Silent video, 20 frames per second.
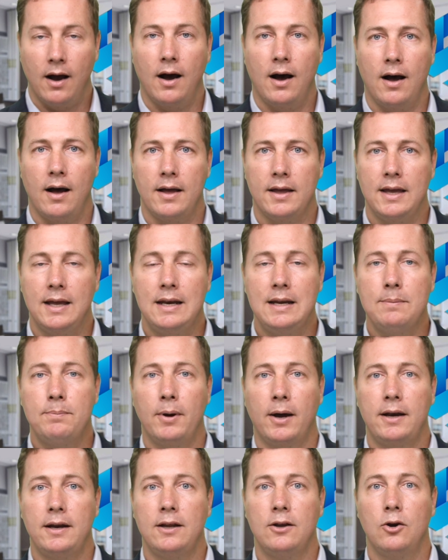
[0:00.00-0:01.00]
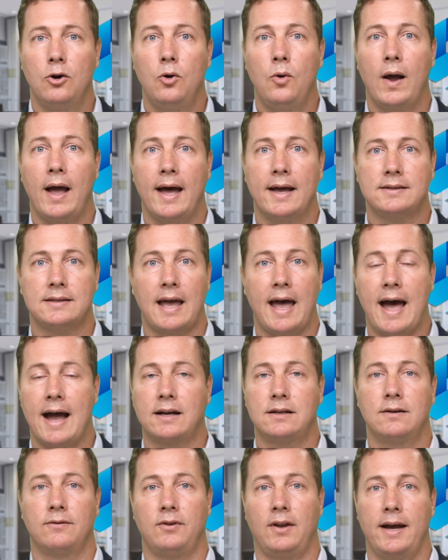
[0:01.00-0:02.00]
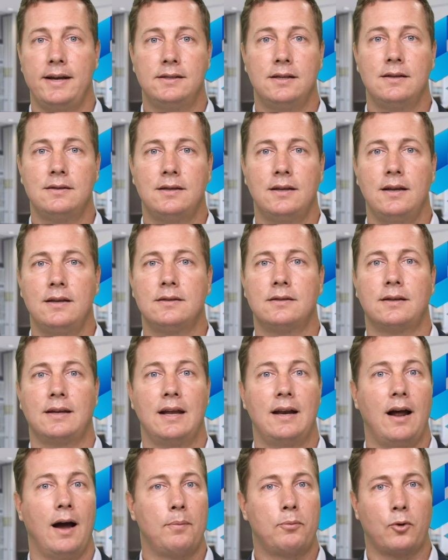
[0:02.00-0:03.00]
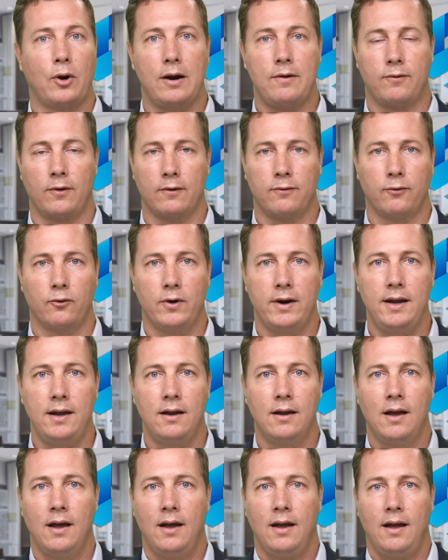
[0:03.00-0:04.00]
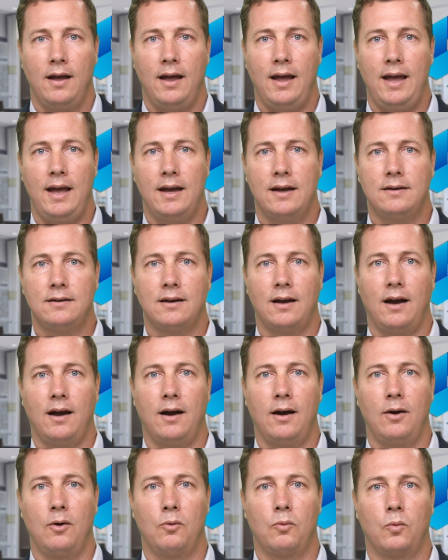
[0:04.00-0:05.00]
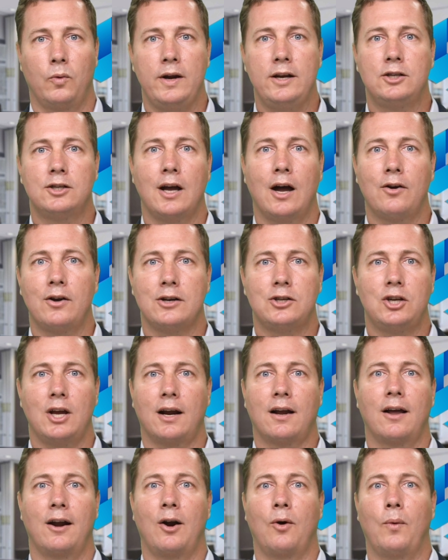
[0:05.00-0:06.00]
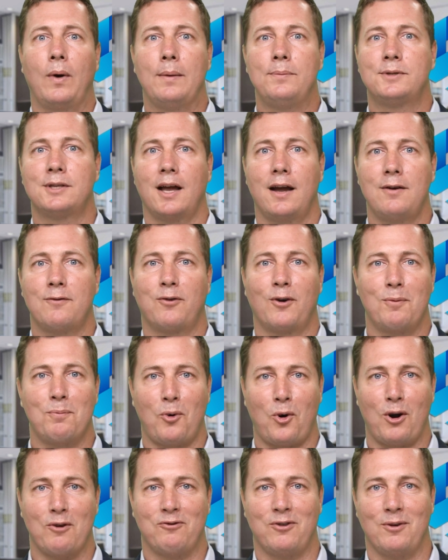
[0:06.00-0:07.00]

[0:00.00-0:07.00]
Anybody who has active licenses can upgrade for free, and reach out and check on our website for more